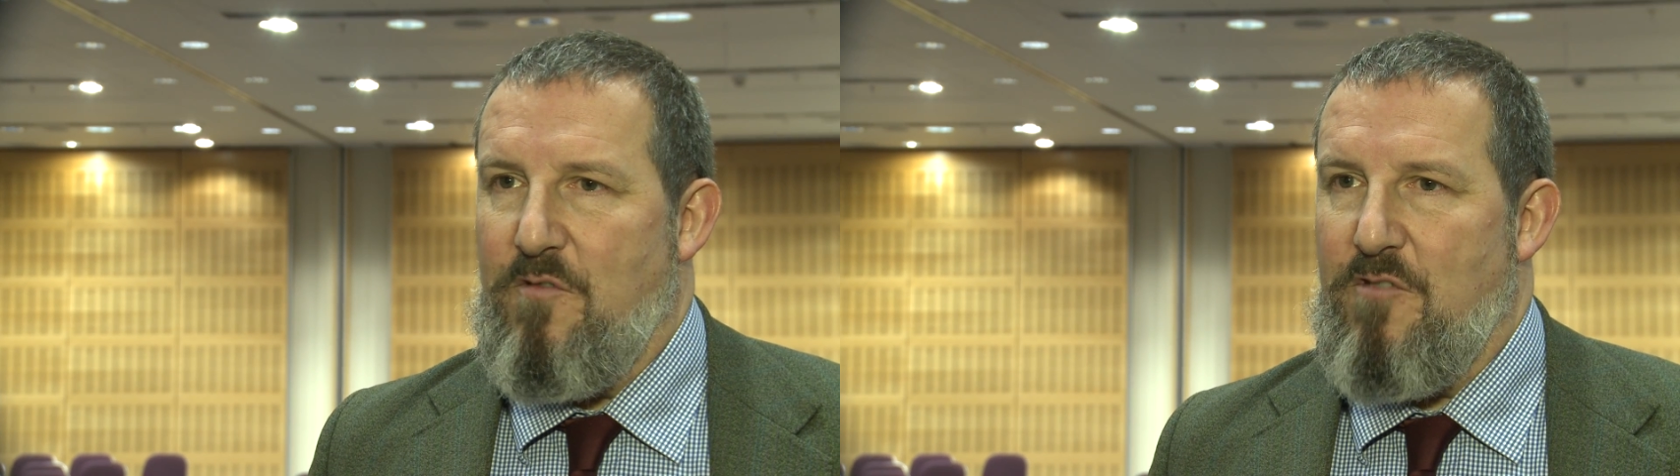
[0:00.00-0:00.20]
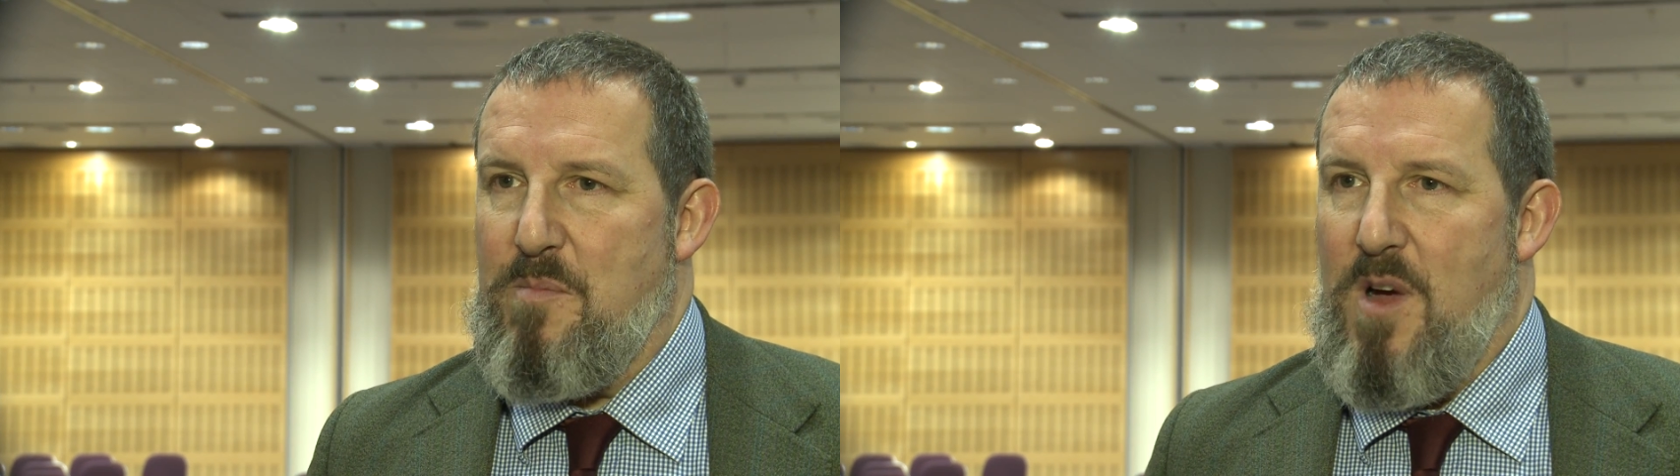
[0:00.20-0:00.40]

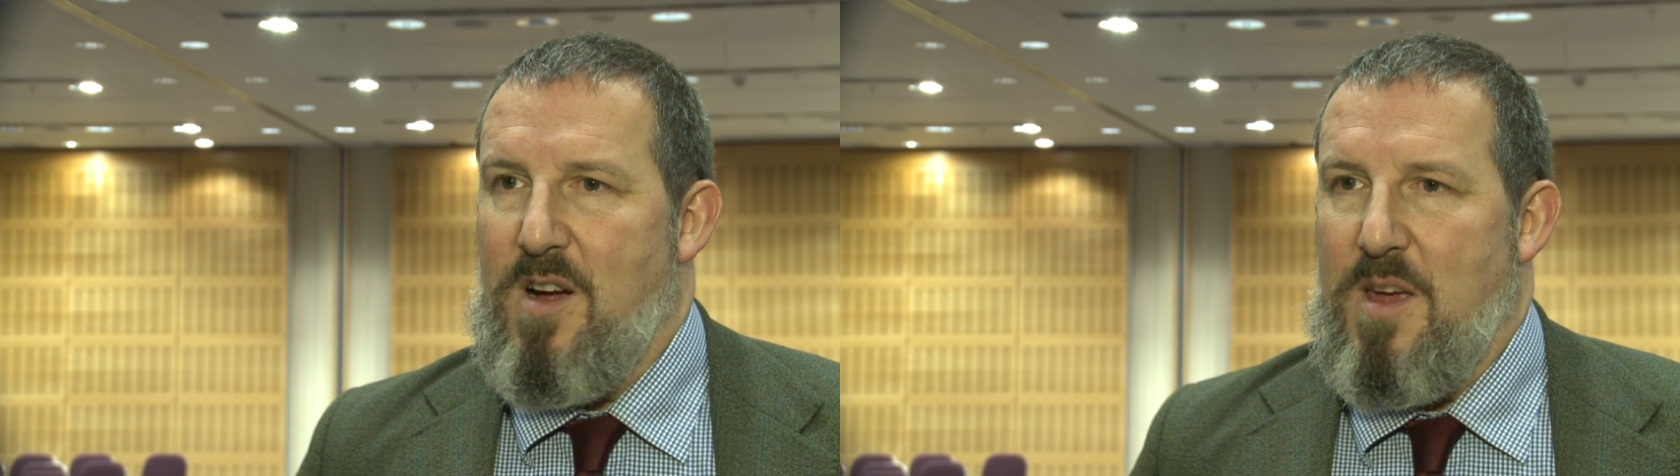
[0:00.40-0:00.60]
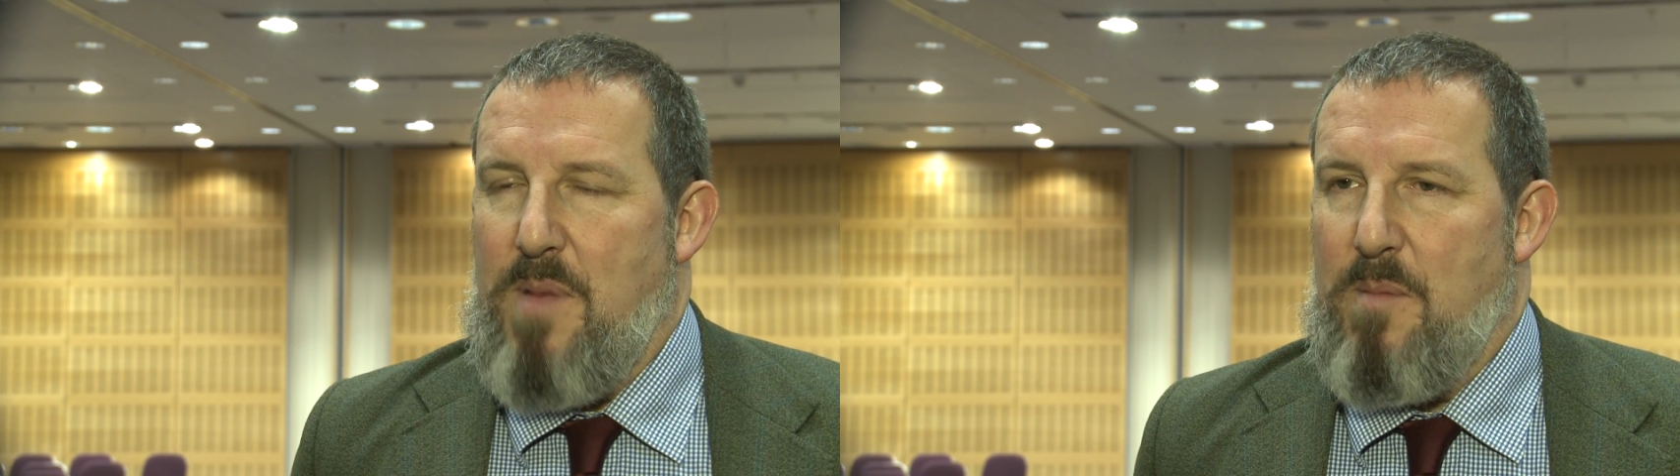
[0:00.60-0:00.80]
free
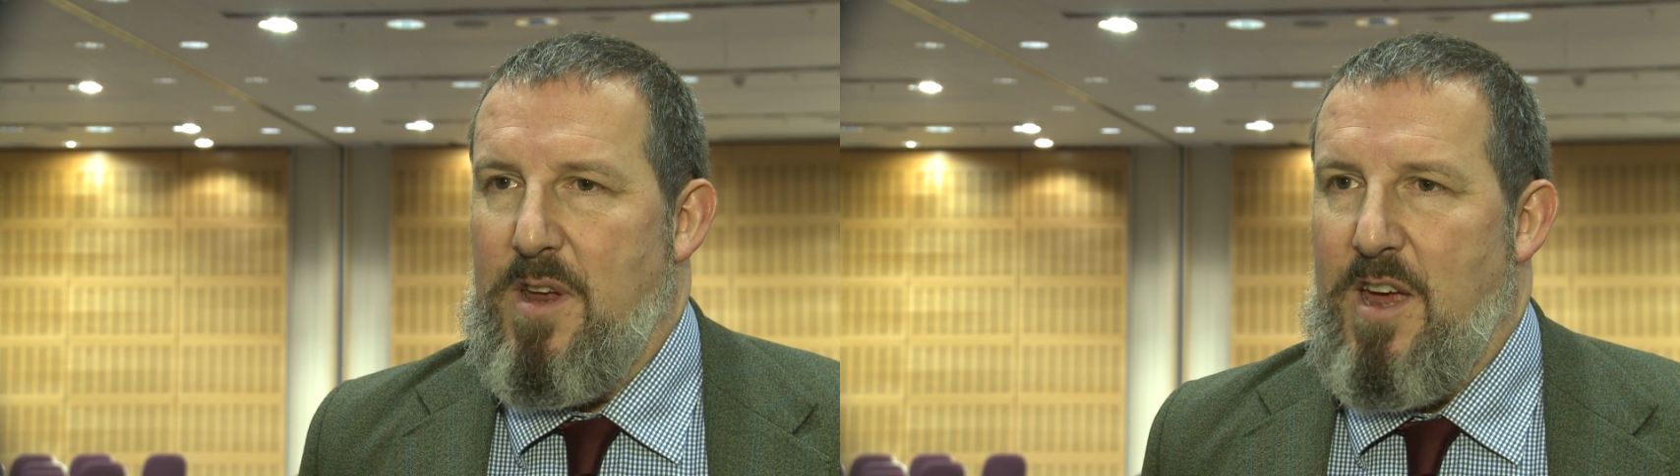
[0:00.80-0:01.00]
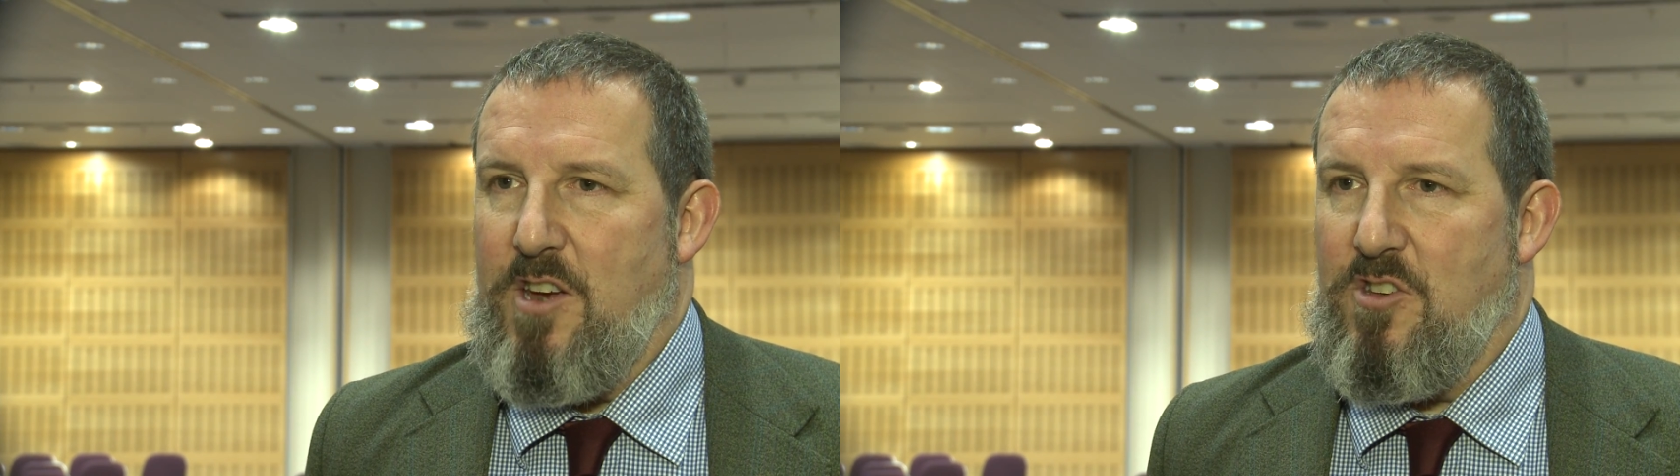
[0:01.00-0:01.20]
market
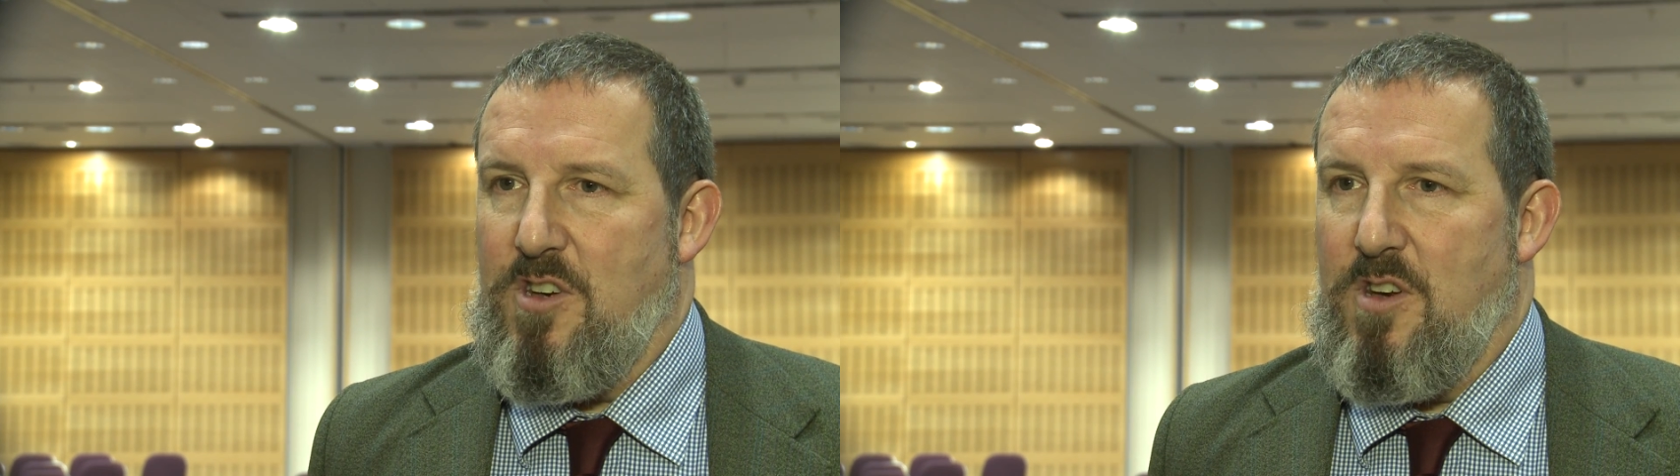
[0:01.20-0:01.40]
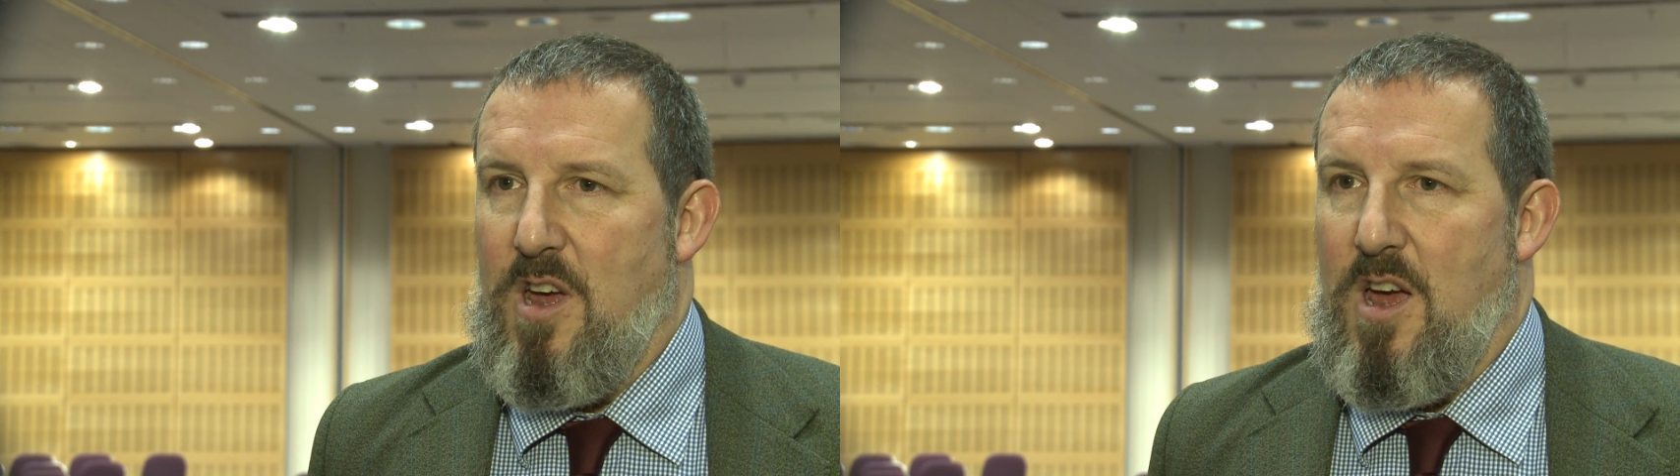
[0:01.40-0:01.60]

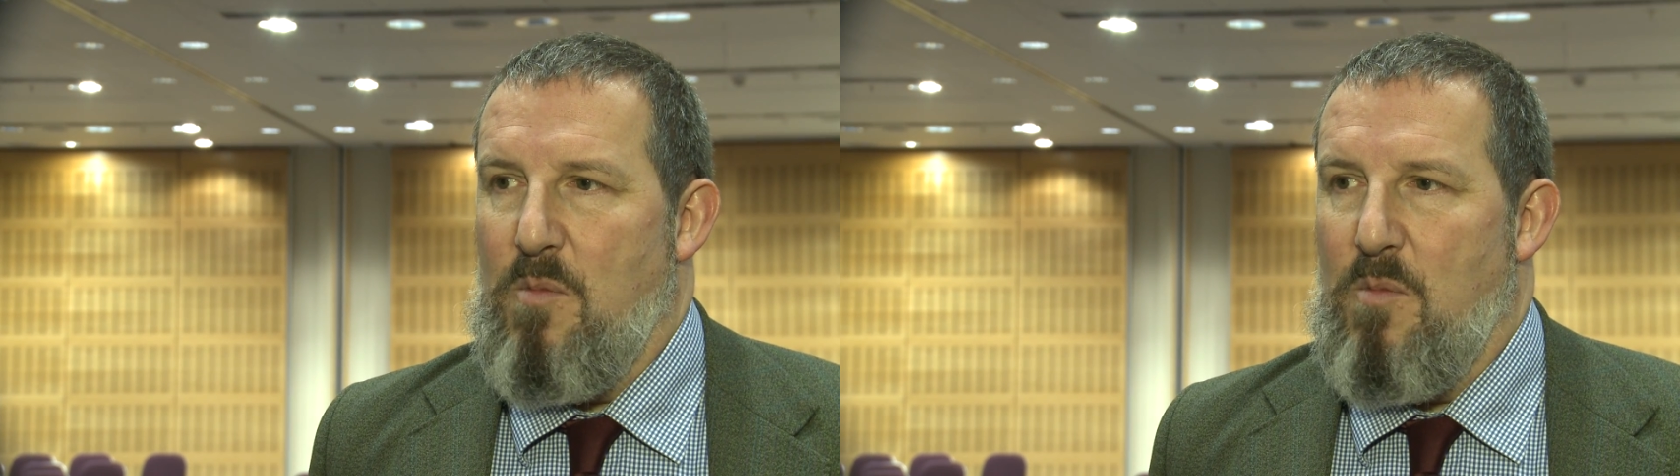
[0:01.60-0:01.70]
publication.